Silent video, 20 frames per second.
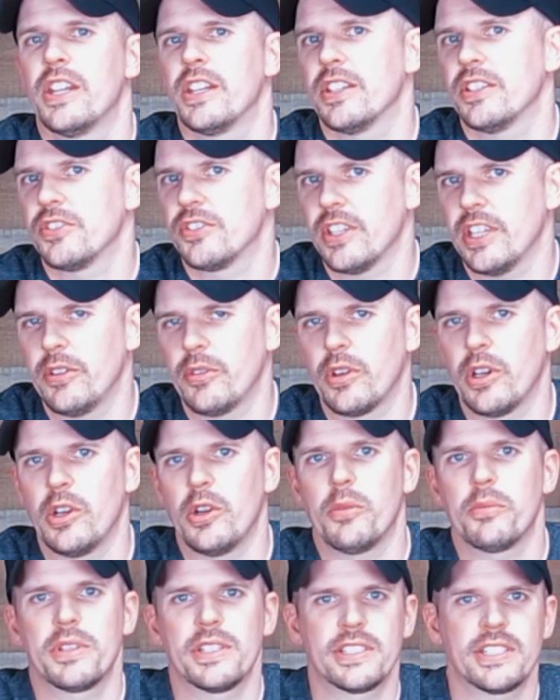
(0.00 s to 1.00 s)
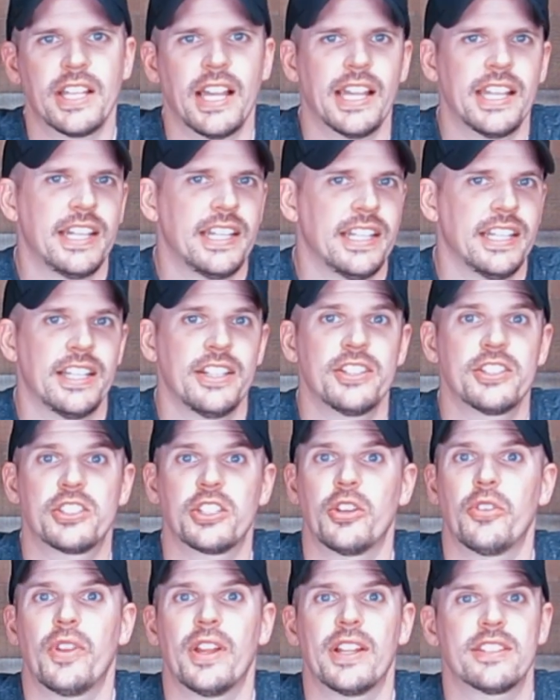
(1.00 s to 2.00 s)
to zero them, to sight it in,
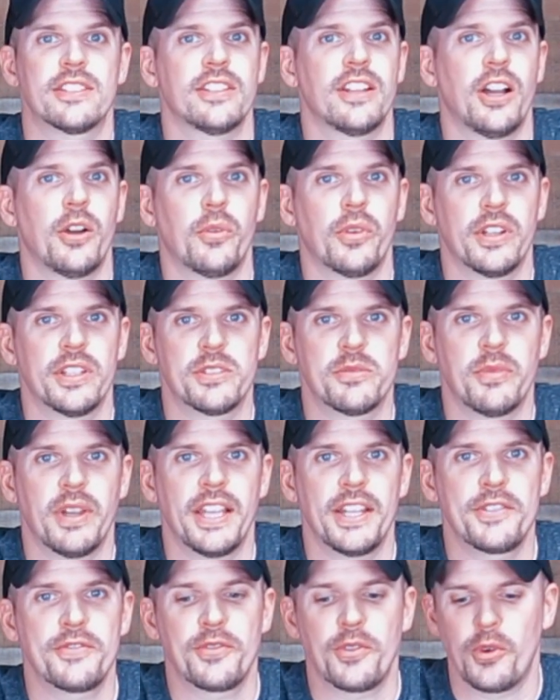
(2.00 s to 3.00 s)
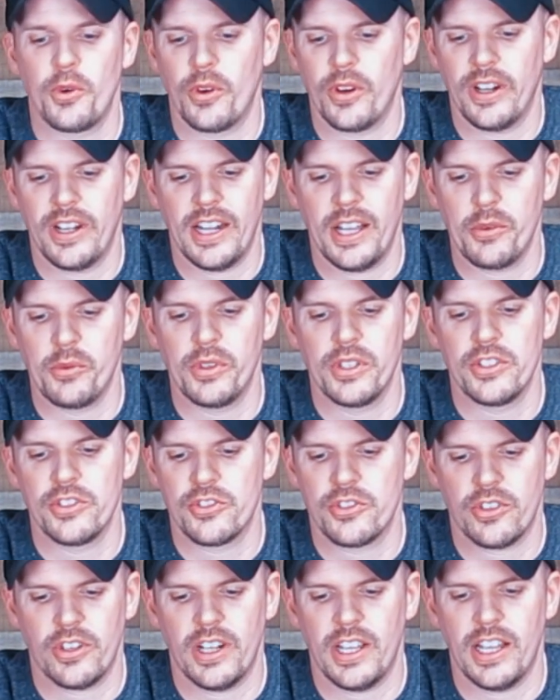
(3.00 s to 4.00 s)
so that's not what it's made for, and I wouldn't
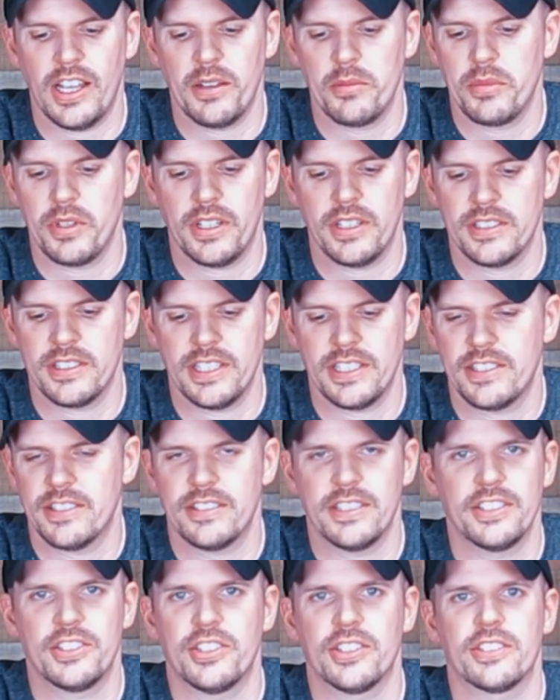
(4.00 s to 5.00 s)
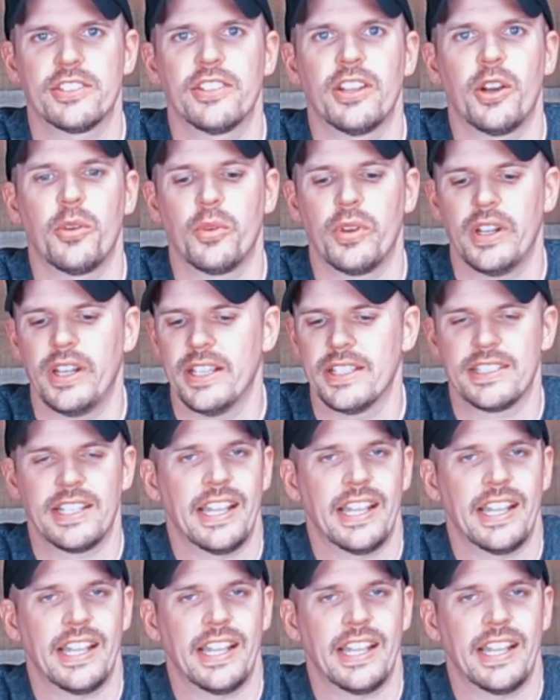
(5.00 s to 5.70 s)
try because it's just not what it is.